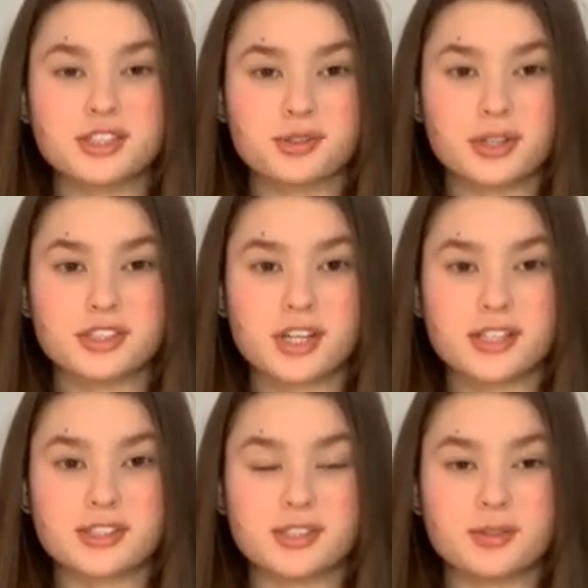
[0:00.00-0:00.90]
in joining
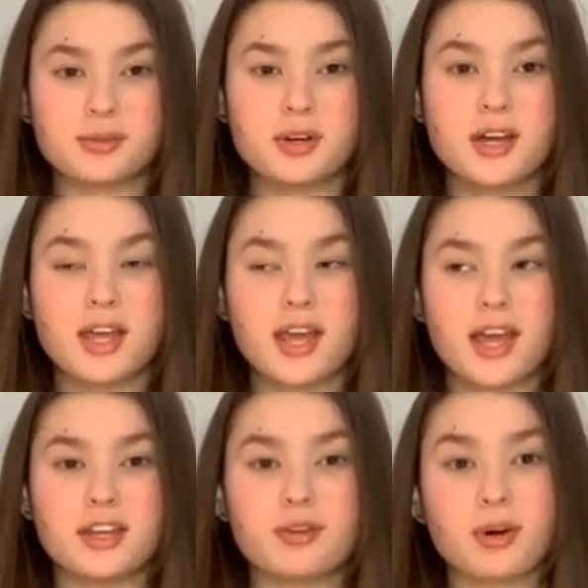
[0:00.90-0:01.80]

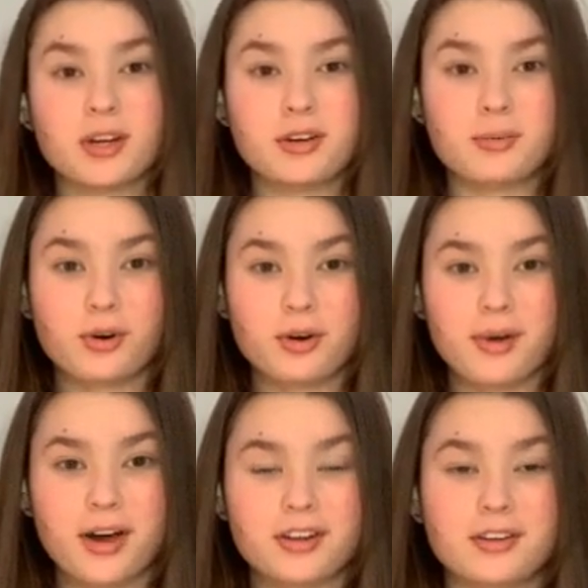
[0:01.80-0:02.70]
JSU and you want to know more
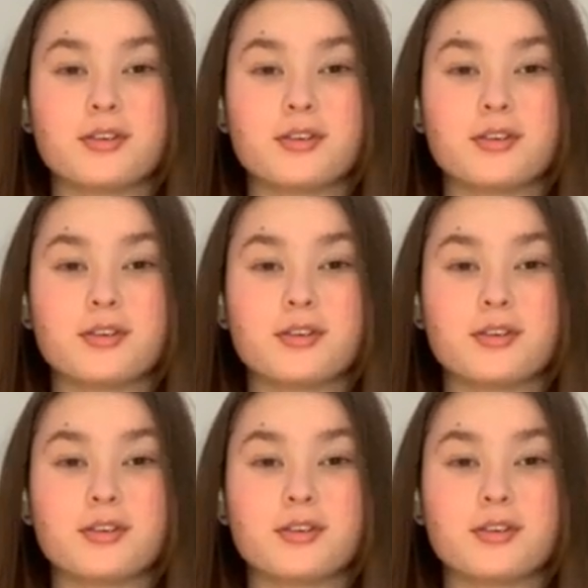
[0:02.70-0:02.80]
about it,